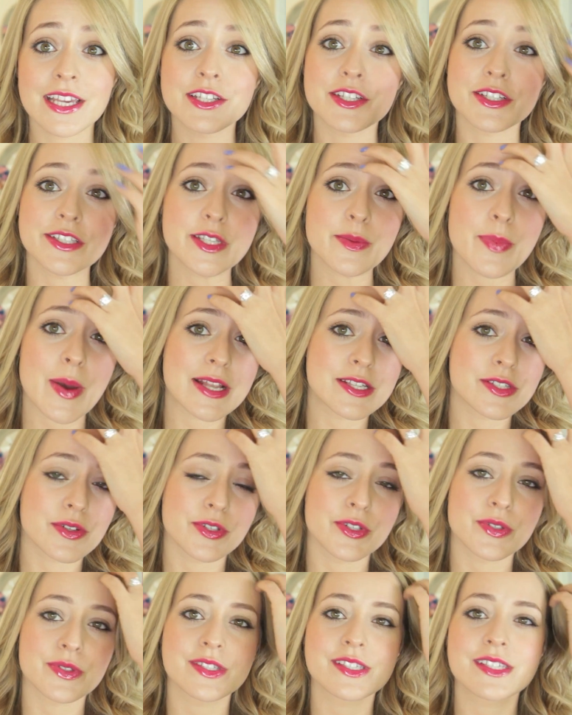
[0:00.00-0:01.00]
It just depends
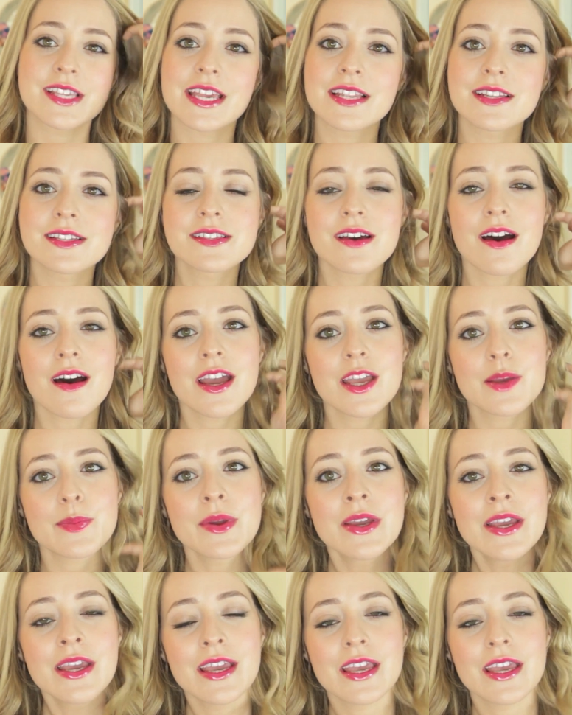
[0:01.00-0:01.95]
on your skin type.